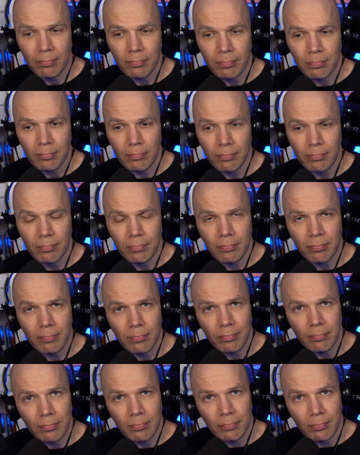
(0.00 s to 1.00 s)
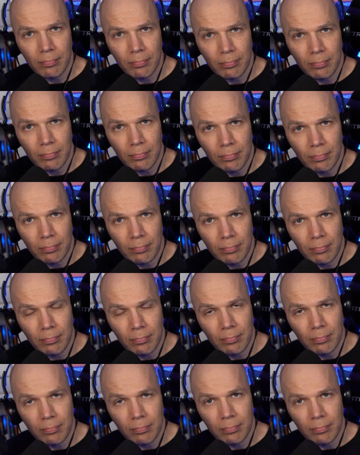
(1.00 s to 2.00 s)

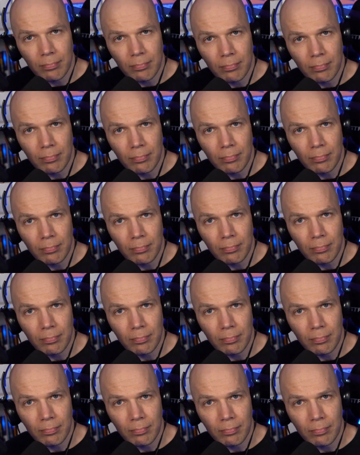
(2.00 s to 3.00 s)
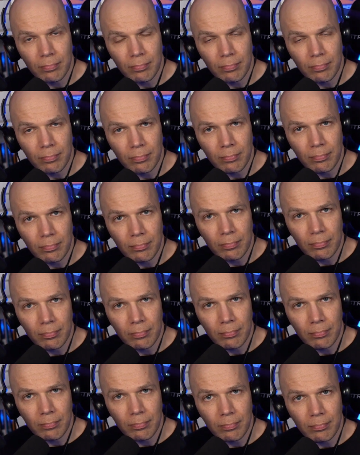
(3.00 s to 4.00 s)

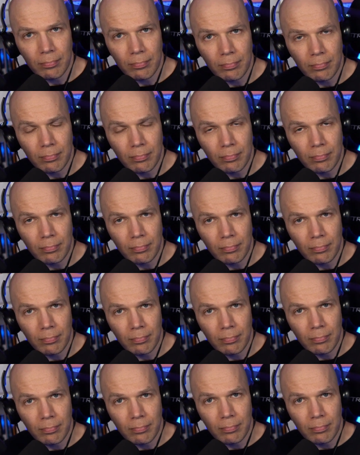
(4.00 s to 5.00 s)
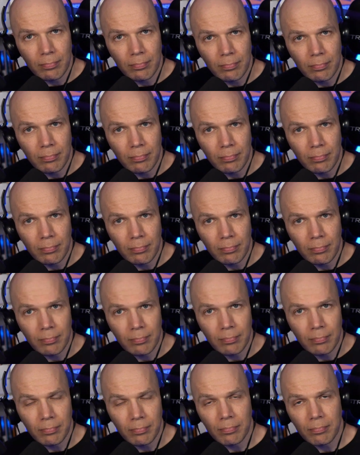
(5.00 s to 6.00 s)

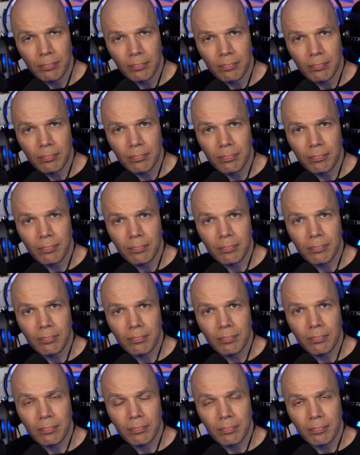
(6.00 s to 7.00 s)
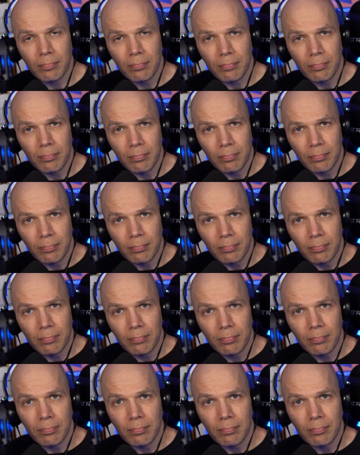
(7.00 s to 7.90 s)
The person shown says nothing.